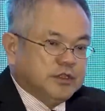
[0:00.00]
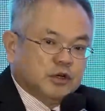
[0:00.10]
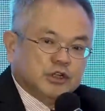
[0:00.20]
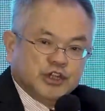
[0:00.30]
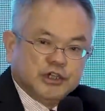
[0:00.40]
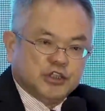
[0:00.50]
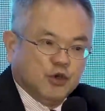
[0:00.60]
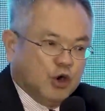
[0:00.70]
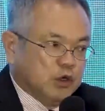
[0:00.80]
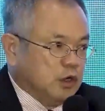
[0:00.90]
going to change the
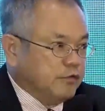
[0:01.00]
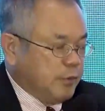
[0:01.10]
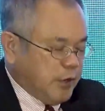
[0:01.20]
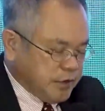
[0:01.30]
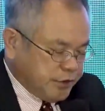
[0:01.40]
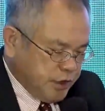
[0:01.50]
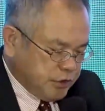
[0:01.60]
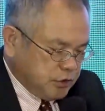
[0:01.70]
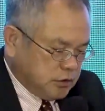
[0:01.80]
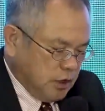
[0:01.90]
order of the
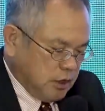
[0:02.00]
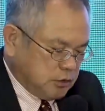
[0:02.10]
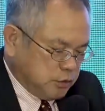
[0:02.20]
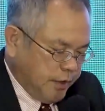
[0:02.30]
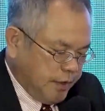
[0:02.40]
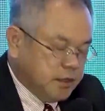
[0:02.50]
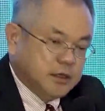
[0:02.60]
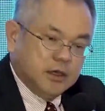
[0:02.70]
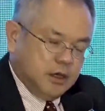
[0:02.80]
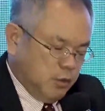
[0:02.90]
presentation
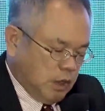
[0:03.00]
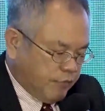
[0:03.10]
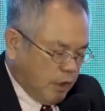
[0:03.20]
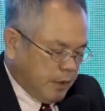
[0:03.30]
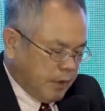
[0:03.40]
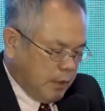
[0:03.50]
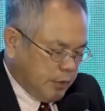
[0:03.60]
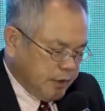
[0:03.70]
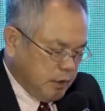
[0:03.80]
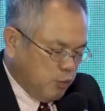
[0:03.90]
today. We have
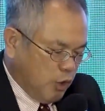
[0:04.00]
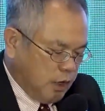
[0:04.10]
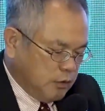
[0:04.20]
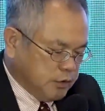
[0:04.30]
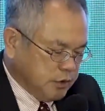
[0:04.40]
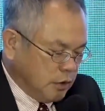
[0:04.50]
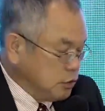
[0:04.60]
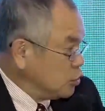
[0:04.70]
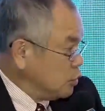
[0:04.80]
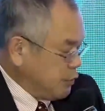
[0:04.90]
Amrahi Buang, who is
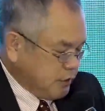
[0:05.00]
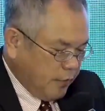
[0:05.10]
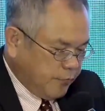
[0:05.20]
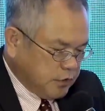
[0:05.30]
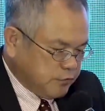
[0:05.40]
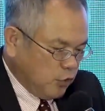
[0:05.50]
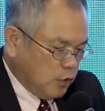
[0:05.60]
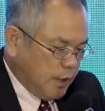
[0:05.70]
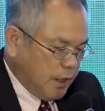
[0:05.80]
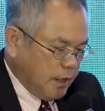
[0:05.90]
going to present first,
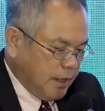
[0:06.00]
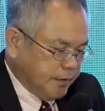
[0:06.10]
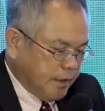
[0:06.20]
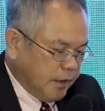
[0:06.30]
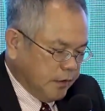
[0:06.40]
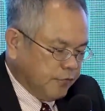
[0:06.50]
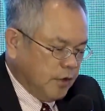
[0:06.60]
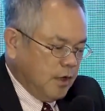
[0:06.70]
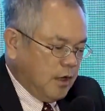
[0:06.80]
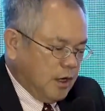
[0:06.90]
followed by Leonard Ariff
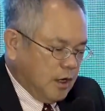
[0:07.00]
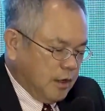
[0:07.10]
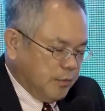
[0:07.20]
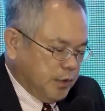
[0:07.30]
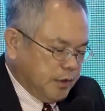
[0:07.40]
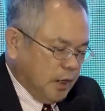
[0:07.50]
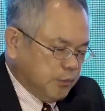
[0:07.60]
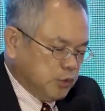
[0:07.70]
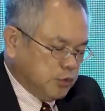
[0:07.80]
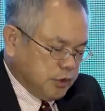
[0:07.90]
bin
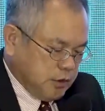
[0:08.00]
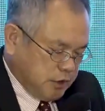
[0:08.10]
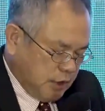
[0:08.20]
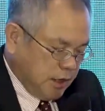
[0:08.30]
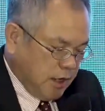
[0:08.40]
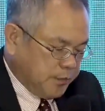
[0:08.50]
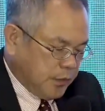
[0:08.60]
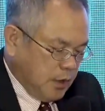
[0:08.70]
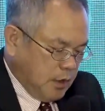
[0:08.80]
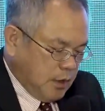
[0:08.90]
Abdul Shatar.
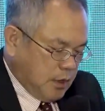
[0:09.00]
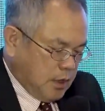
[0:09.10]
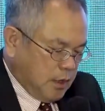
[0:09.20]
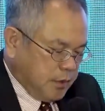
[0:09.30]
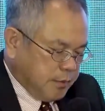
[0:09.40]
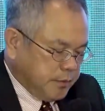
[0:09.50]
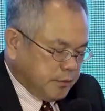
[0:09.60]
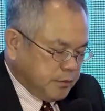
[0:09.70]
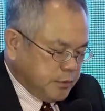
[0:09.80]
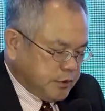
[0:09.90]

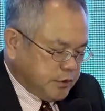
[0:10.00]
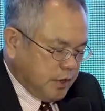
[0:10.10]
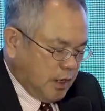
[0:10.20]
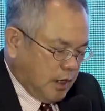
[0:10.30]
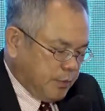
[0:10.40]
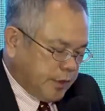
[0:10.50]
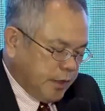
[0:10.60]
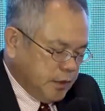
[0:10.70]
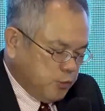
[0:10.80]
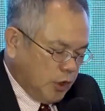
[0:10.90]
Mr.
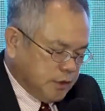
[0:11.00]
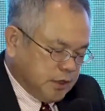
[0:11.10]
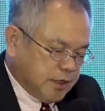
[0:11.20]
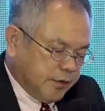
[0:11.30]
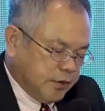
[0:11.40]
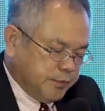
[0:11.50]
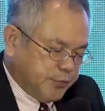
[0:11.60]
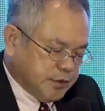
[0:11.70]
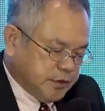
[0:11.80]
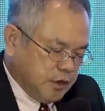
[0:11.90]
Amrahi Buang is the current
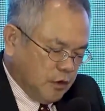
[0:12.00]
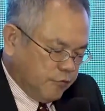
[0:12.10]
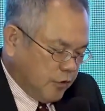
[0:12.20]
president of